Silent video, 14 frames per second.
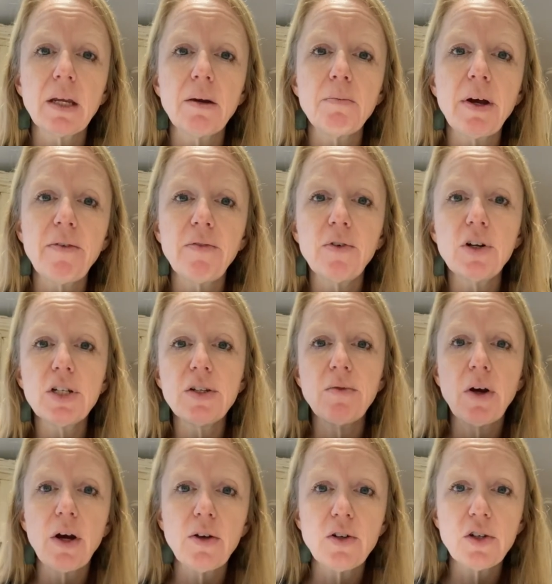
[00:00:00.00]
but first of
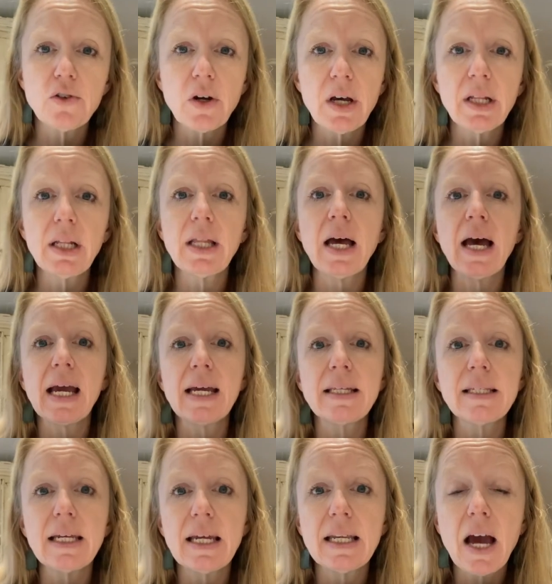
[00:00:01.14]
all, just draw the
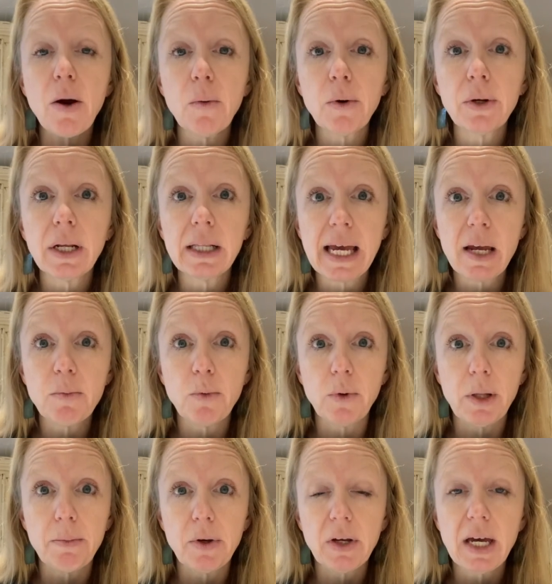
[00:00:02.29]
lines and now we're gonna label
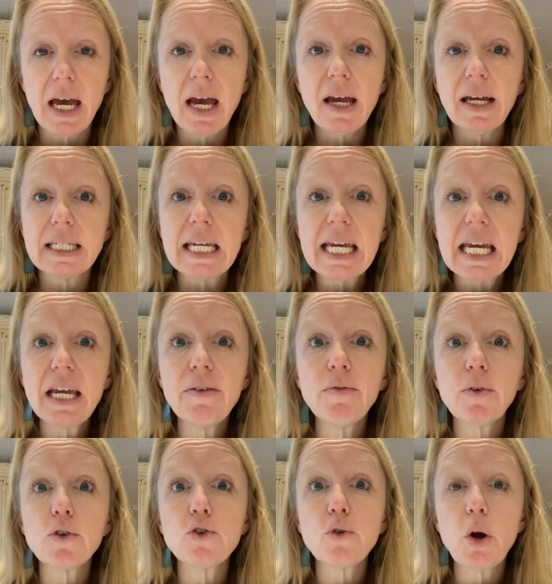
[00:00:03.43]
them, okay? A T
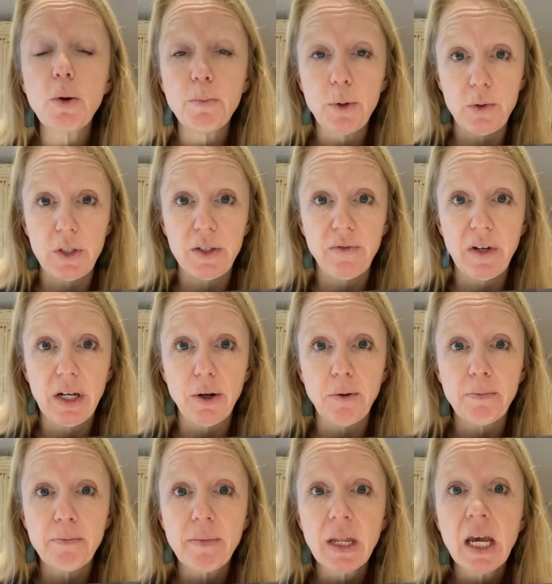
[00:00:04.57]
for troposphere.